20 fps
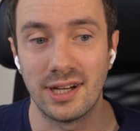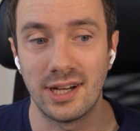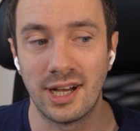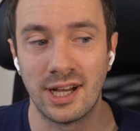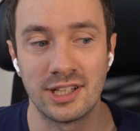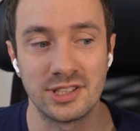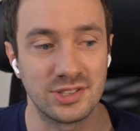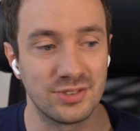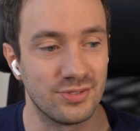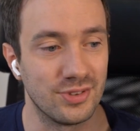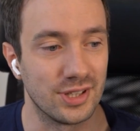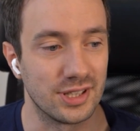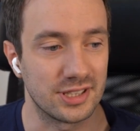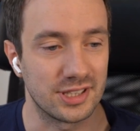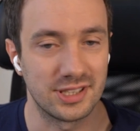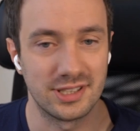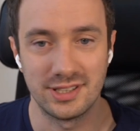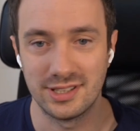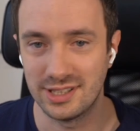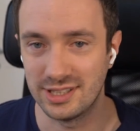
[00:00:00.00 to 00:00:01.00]
as
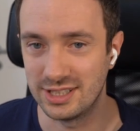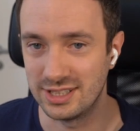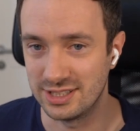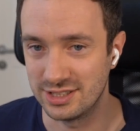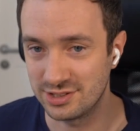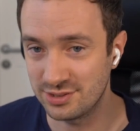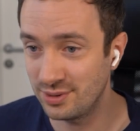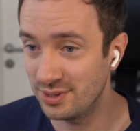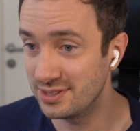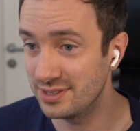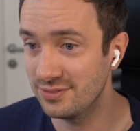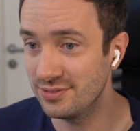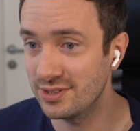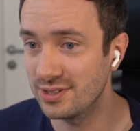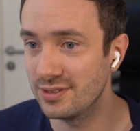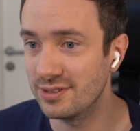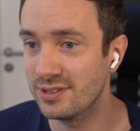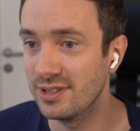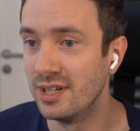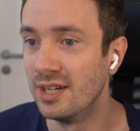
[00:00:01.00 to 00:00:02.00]
fuck. It's quite
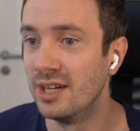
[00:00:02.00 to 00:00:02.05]
difficult.